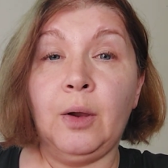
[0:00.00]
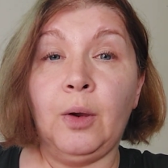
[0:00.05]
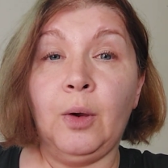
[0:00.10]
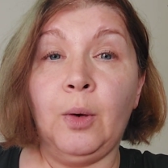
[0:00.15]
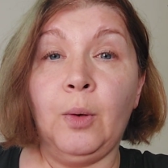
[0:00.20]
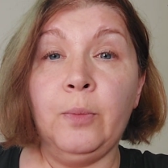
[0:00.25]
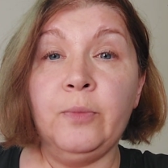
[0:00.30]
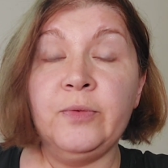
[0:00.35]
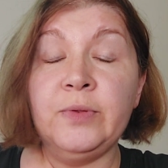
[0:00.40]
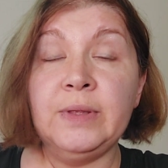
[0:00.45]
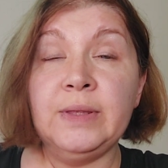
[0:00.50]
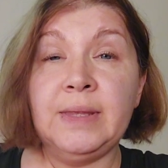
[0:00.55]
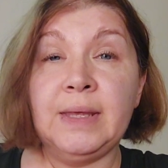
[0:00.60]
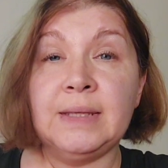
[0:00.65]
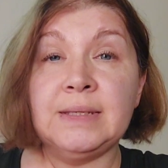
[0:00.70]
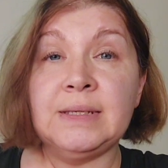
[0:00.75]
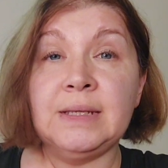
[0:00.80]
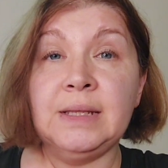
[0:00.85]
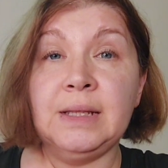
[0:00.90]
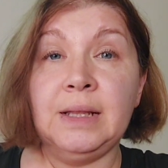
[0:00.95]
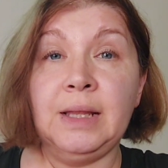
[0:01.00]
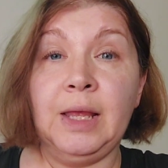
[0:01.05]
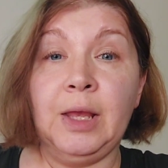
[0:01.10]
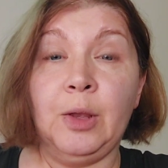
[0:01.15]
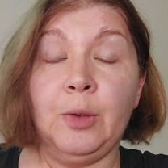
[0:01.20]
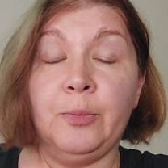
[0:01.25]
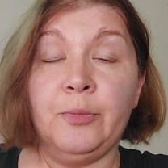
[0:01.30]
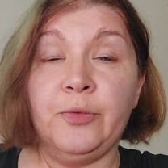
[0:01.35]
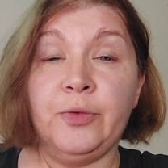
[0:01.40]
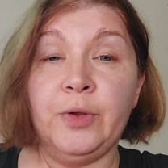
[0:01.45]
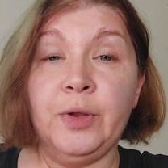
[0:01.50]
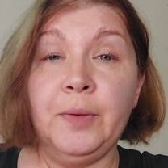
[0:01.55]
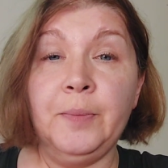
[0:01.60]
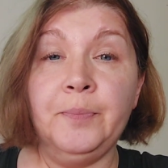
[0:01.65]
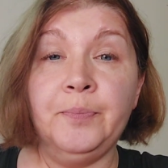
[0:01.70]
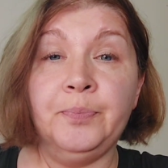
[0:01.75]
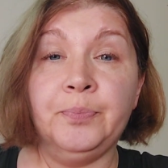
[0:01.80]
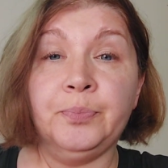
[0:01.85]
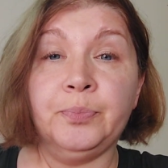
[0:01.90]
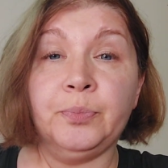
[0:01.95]
hopefully that's a little
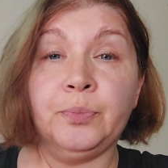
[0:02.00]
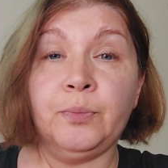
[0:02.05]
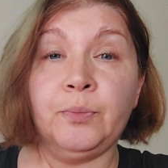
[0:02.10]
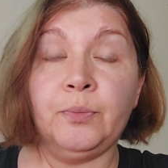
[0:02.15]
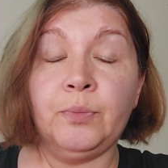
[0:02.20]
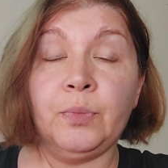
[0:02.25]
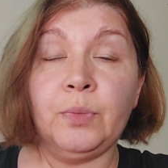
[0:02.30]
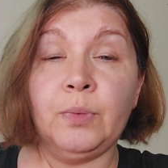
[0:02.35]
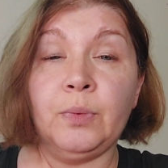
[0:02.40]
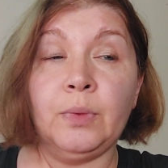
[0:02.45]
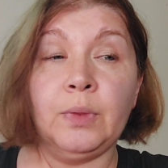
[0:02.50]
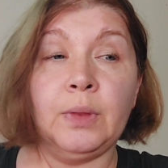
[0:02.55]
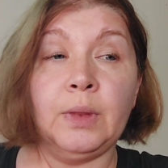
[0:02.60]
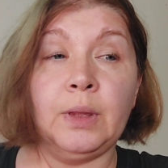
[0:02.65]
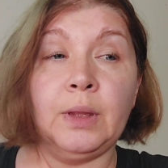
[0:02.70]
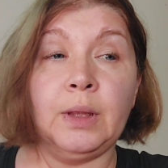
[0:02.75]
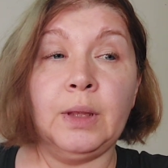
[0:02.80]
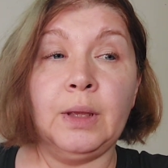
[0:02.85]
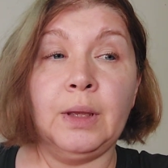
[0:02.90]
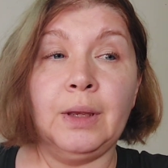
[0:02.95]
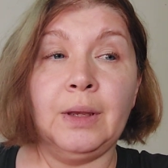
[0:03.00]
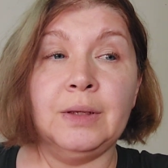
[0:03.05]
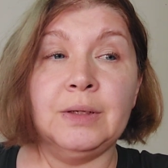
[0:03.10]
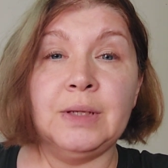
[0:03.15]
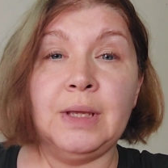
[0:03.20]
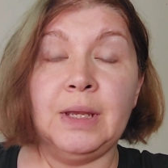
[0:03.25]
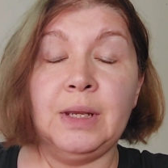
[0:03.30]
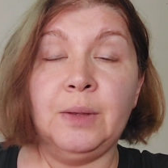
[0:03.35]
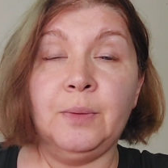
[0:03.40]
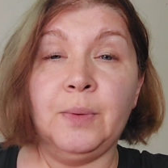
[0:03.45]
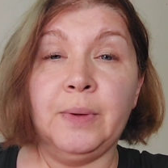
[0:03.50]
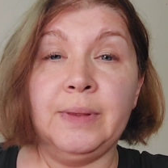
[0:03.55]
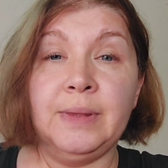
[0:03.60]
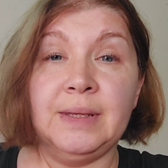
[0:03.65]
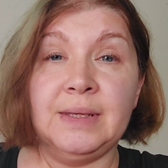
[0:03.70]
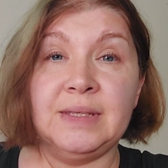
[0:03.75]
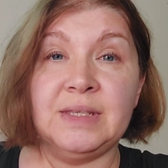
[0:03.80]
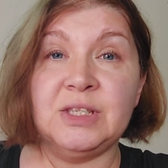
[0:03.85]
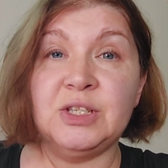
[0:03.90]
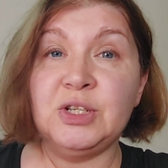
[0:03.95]
helpful to anyone
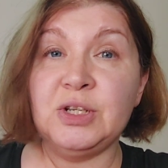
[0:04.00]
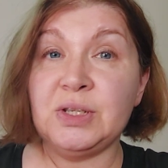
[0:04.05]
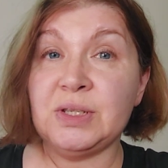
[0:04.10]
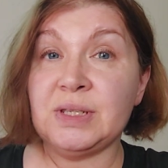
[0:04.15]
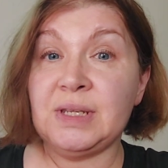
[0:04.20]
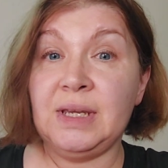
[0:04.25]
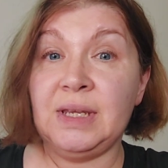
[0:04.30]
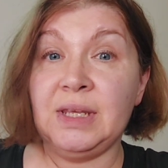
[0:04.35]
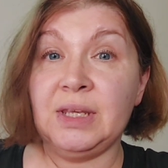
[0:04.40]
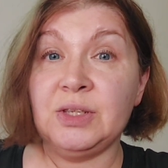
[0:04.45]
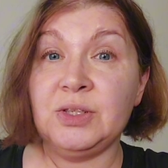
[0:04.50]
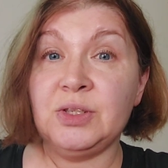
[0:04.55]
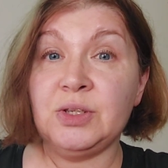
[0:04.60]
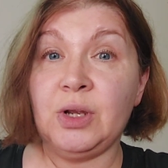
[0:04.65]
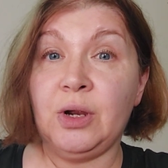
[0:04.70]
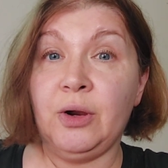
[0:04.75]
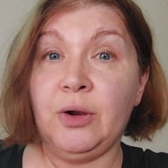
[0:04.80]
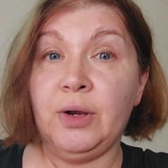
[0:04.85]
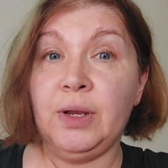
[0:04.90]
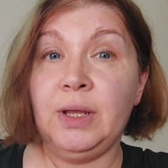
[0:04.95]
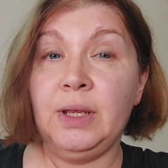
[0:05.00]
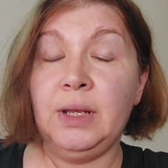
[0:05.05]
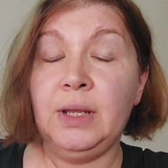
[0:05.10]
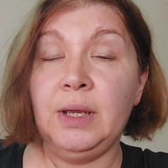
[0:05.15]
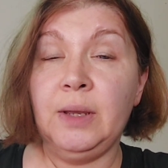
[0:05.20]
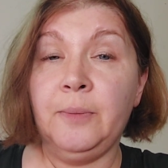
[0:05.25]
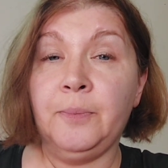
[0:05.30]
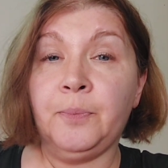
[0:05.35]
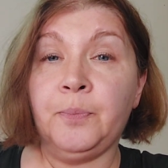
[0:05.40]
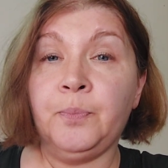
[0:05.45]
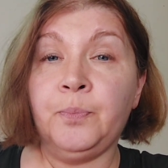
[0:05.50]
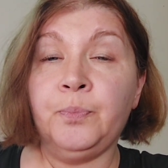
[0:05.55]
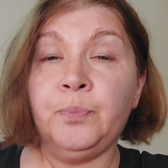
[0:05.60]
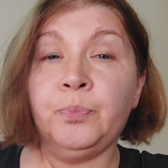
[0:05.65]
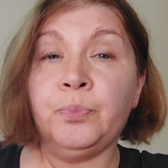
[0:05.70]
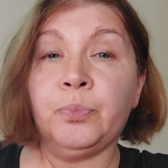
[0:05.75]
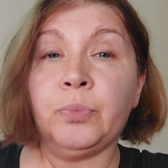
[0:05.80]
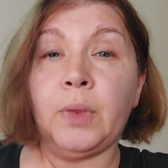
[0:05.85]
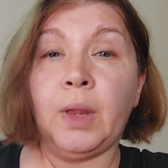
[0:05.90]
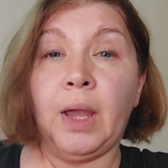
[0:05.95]
that's just getting started.
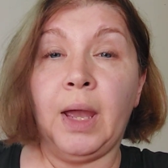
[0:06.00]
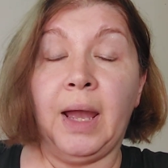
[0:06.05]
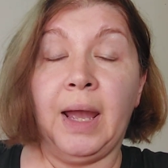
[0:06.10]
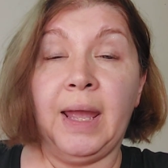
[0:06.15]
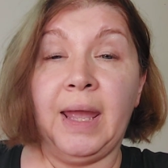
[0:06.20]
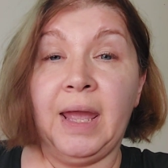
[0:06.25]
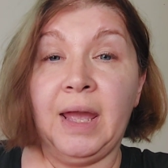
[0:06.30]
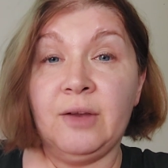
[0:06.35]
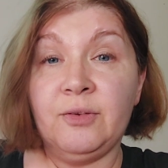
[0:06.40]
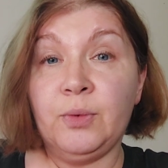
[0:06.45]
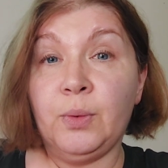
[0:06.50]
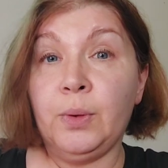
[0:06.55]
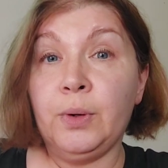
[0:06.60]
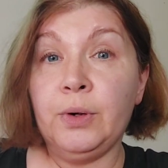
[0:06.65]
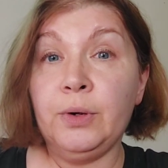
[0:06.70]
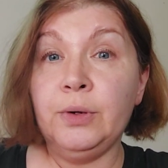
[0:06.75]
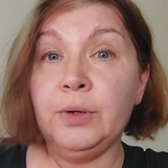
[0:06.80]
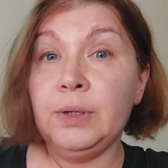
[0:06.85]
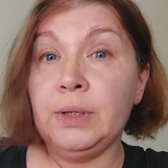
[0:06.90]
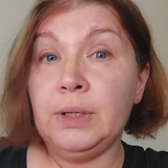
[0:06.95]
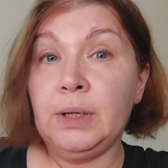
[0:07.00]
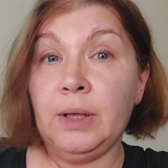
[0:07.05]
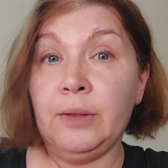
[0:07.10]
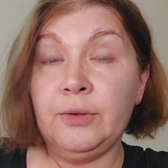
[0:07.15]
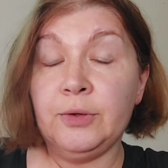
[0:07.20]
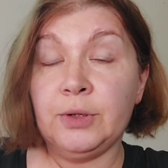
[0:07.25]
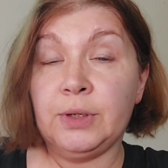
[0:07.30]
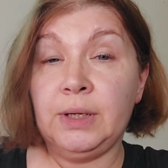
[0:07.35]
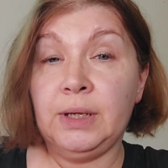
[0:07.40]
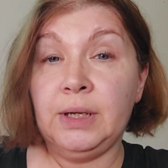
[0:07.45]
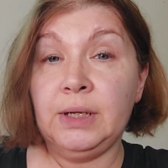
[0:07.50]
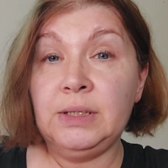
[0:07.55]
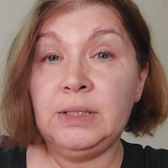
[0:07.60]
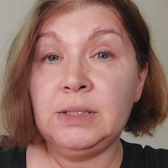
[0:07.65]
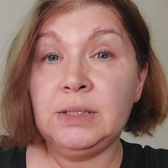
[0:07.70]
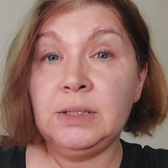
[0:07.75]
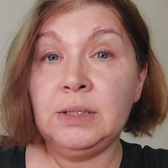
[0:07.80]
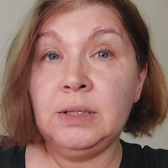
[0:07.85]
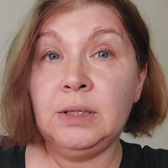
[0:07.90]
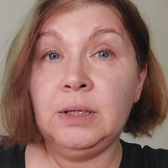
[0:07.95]
I have ordered another
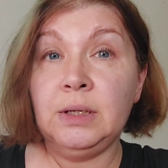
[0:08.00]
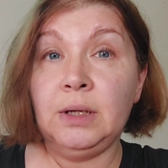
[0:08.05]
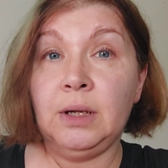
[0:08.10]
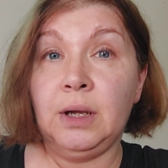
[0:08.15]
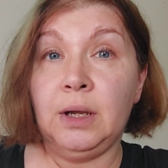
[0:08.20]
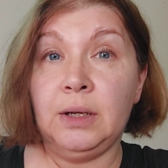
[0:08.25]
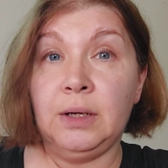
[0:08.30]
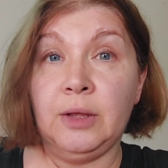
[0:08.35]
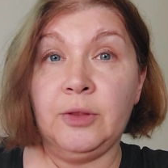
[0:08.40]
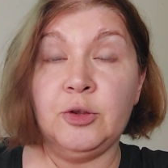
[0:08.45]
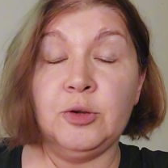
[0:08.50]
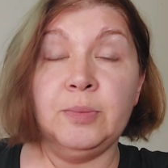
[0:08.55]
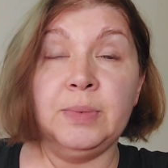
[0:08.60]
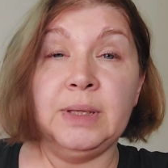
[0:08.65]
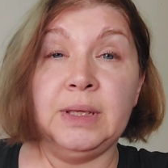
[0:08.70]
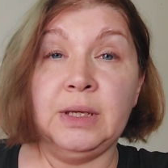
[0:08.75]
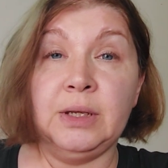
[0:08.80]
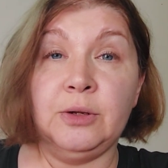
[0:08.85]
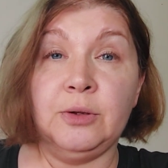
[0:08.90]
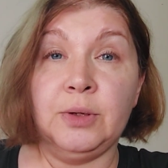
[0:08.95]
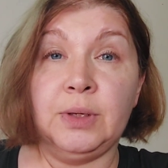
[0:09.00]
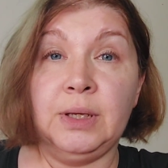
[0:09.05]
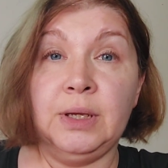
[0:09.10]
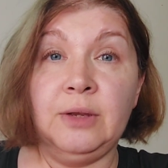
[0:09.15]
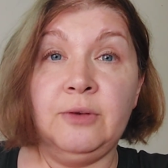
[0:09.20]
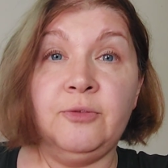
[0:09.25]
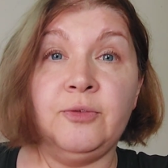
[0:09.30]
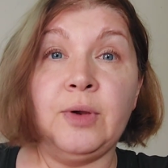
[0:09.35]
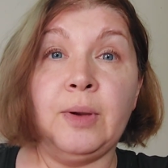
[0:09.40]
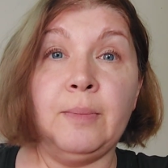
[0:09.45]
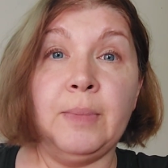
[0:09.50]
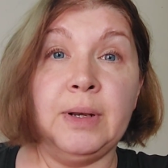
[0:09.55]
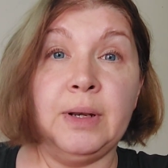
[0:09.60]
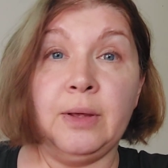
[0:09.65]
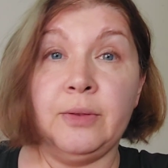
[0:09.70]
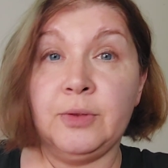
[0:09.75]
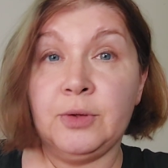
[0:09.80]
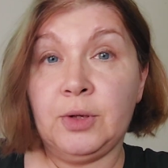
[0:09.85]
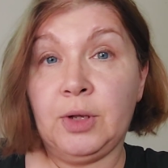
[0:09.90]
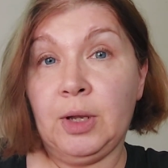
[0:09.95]
kit, another beginner kit from
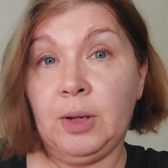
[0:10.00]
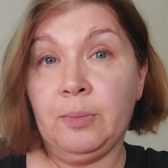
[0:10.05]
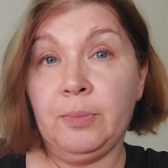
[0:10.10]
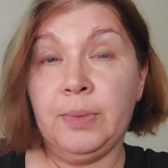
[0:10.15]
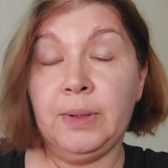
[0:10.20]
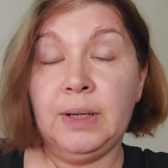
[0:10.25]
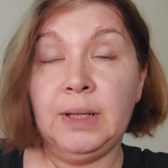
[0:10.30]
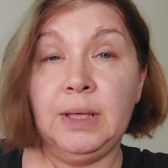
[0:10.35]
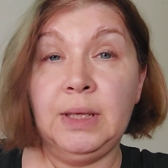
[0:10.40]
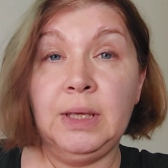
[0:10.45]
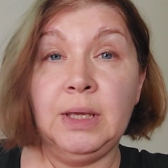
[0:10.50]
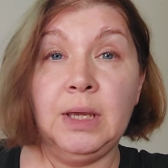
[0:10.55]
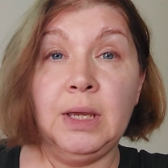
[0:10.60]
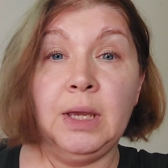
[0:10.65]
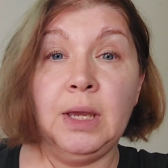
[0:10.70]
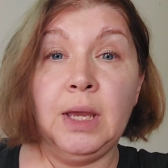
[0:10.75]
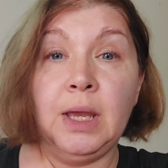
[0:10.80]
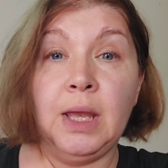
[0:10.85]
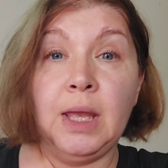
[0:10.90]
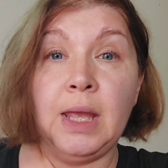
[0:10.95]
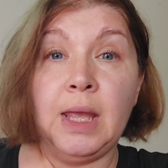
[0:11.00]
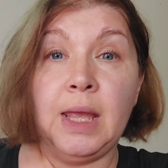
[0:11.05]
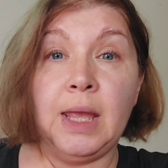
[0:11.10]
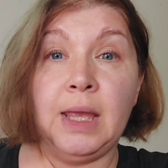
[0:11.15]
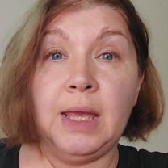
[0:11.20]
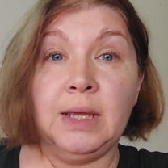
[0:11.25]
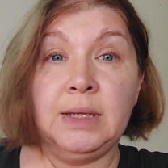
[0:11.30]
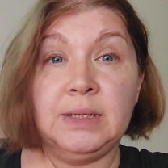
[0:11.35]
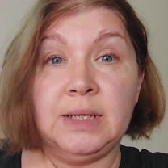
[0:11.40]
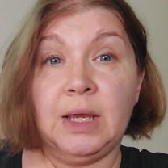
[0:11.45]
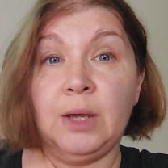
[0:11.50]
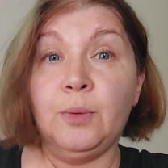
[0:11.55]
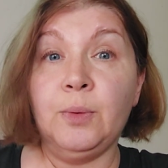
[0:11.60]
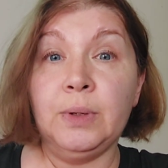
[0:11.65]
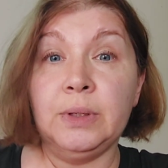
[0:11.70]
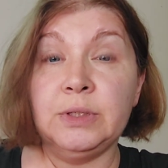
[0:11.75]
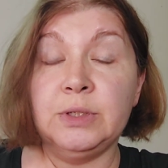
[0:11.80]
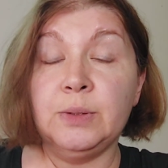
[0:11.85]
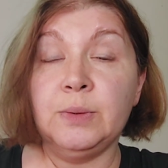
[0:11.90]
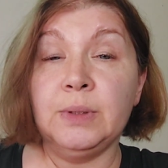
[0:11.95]
another company, and I
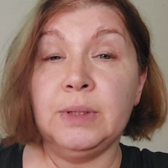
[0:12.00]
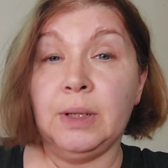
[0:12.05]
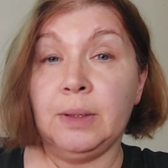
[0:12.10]
will do an